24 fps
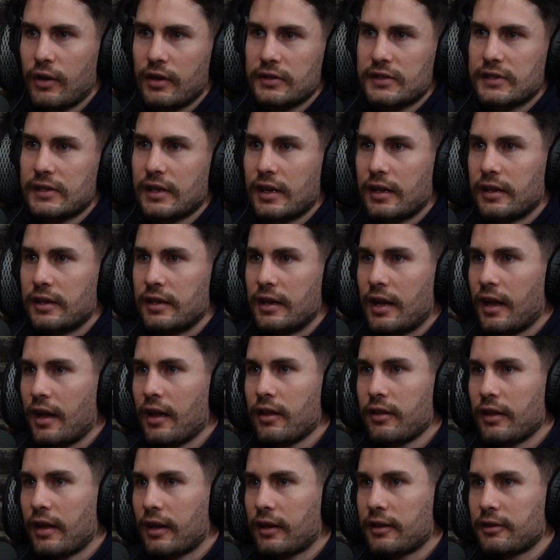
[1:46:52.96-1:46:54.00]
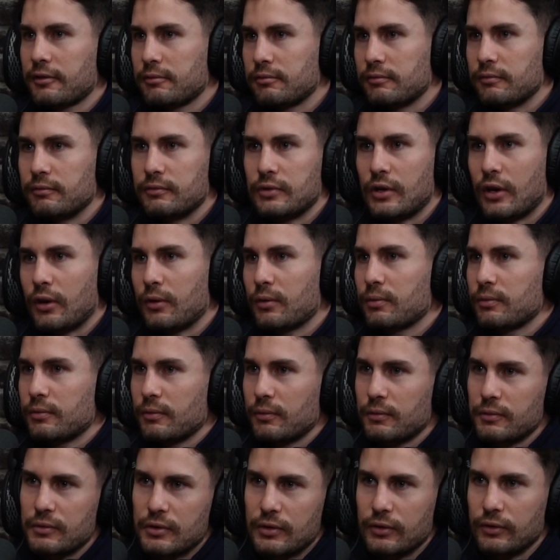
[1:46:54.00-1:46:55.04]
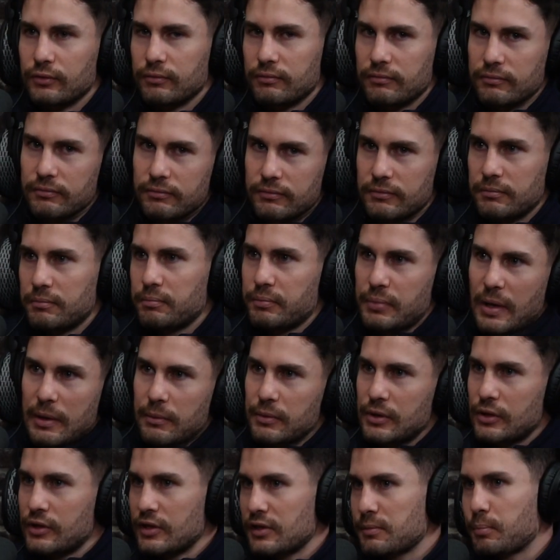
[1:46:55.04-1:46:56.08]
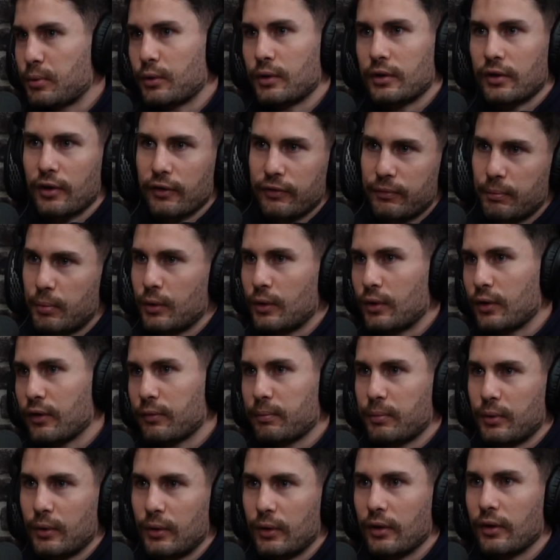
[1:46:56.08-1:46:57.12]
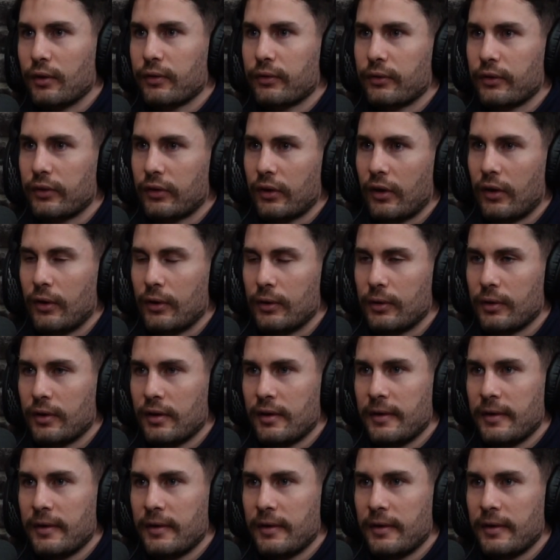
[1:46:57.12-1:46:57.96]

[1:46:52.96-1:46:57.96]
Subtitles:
don't start now, like, you just put it off. So